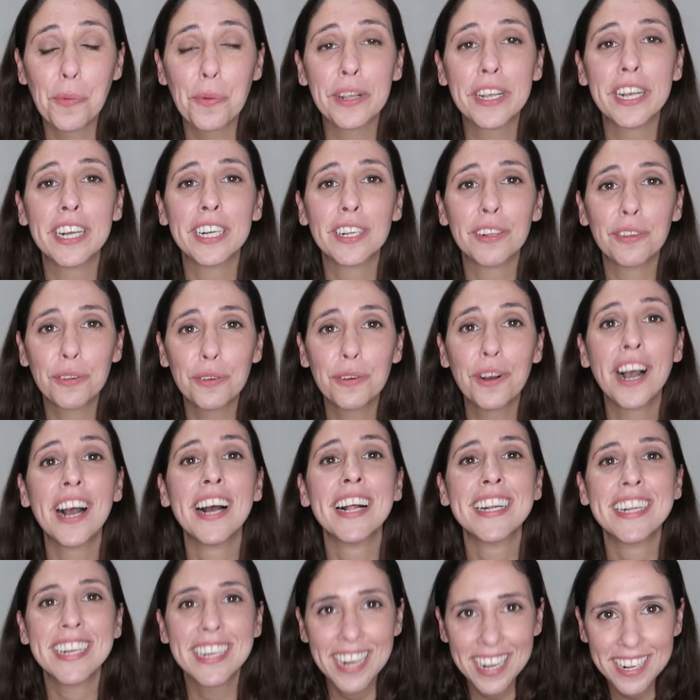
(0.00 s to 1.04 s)
we're gonna do
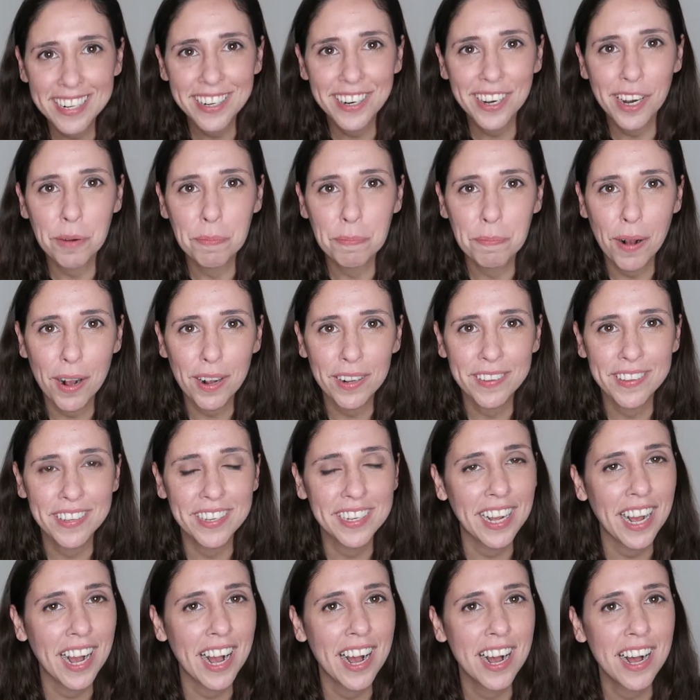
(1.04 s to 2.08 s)
another
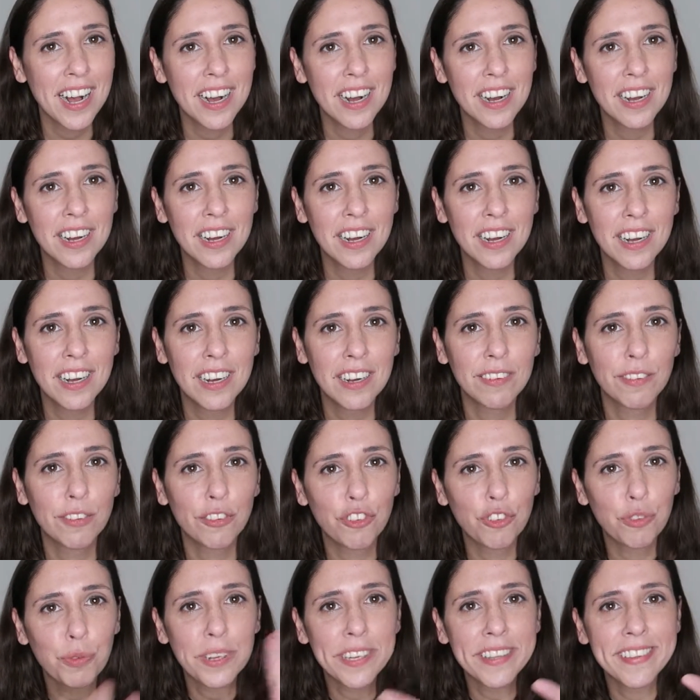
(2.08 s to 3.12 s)
unboxing of
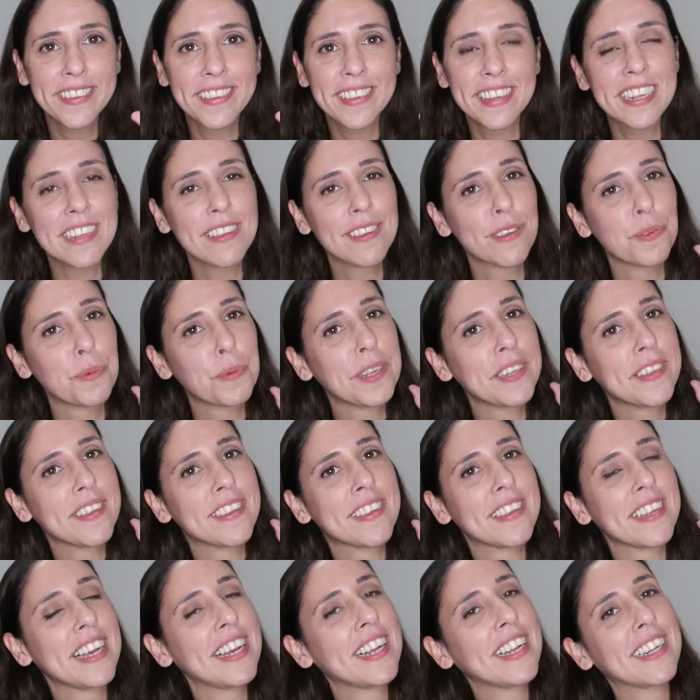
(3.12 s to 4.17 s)
treats and
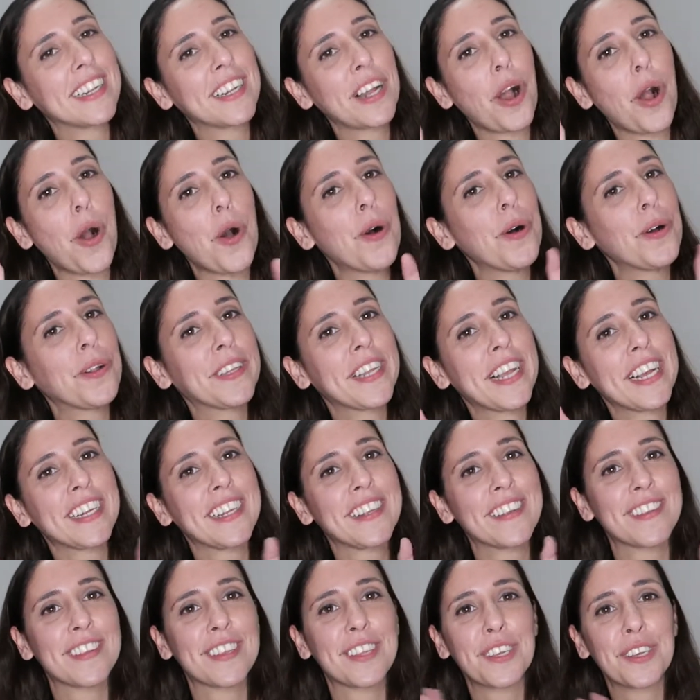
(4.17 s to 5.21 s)
sweets and all that
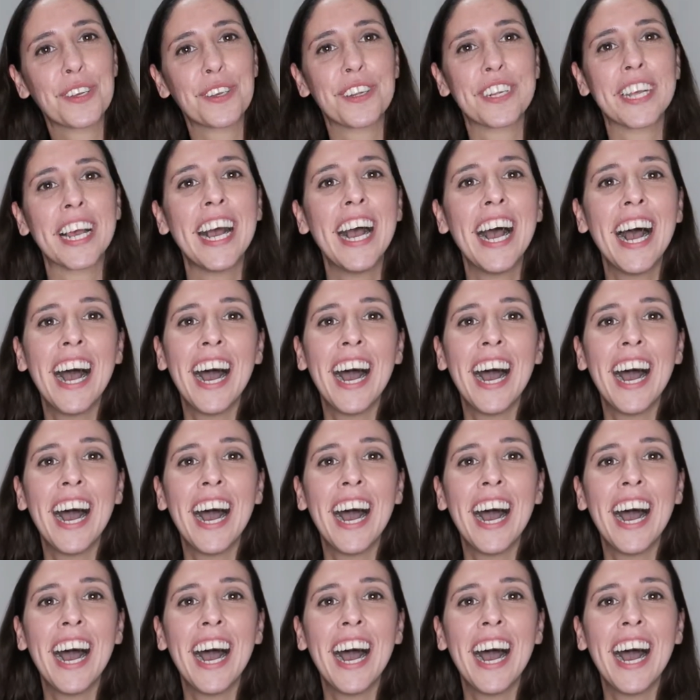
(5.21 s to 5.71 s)
is good.